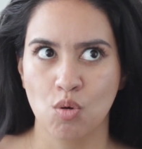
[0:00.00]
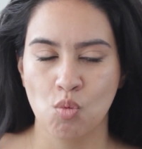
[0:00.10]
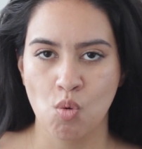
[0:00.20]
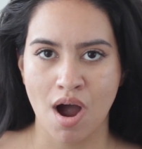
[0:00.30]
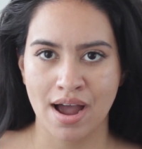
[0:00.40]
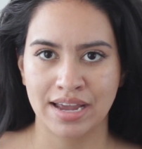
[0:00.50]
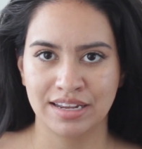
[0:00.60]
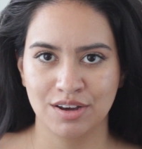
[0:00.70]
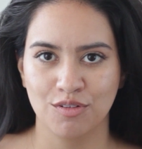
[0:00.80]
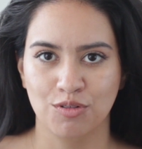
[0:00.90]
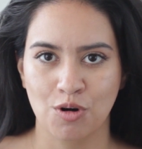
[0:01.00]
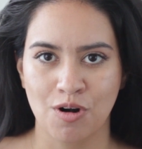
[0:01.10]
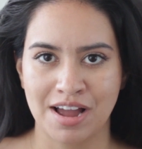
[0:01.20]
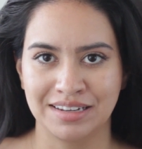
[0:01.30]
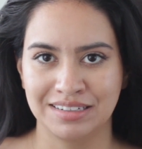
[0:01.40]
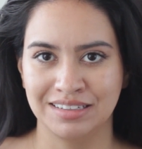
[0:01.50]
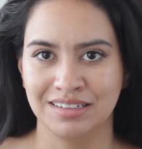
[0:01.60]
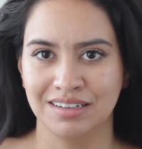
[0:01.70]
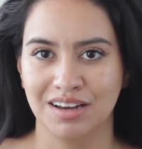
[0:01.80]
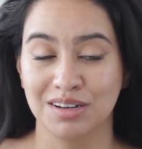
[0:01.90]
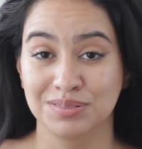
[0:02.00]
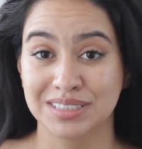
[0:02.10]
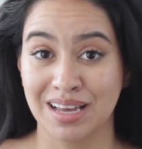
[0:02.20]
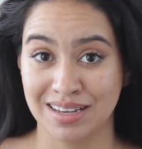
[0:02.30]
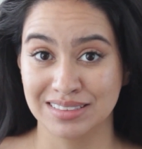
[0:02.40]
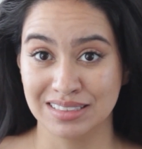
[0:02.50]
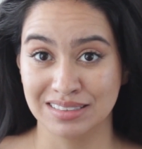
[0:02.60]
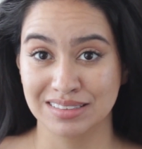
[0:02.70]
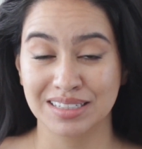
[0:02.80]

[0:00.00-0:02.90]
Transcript: wide variety of sizes,